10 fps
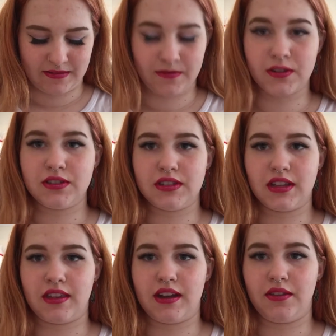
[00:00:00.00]
first
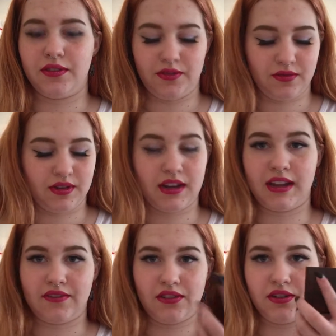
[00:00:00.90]
thing that I'll do, and
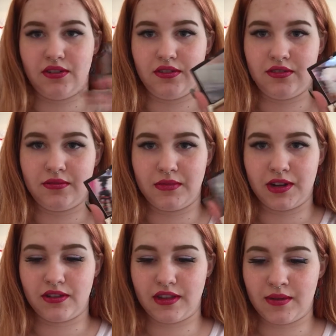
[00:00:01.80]
I have a little
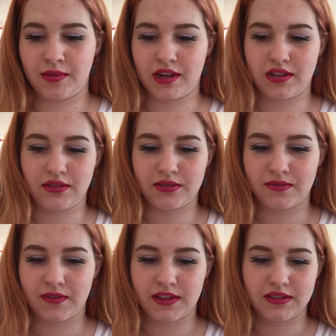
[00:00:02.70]
mirror that I'm going to use
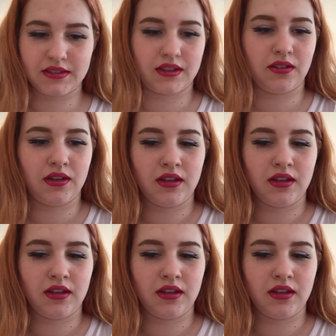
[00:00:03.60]
for this, so